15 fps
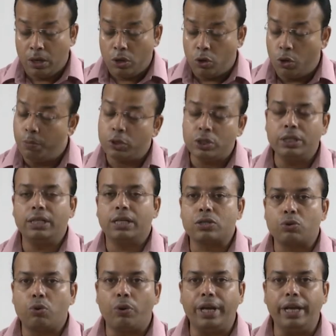homogeneous
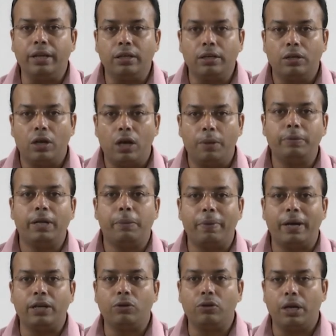coating of that
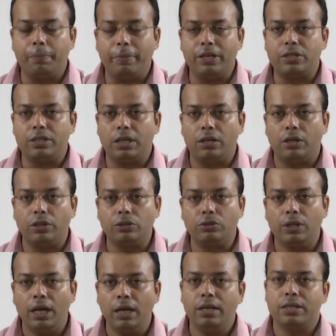particular material
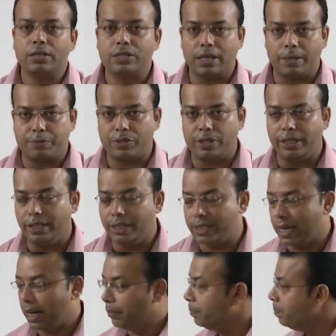onto the substrate
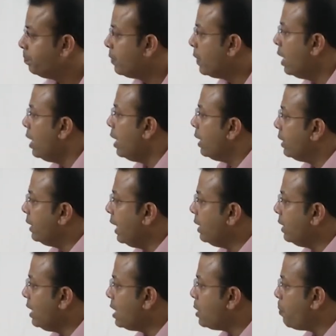itself.
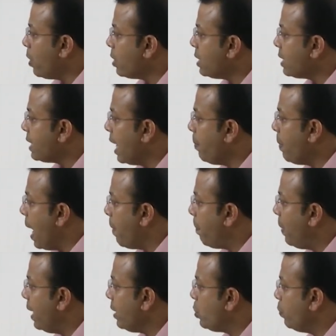Then this process can be
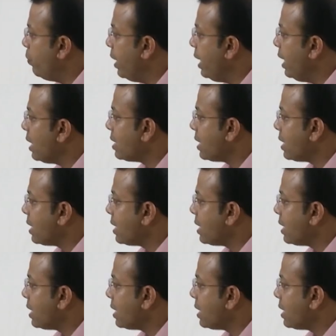applied to various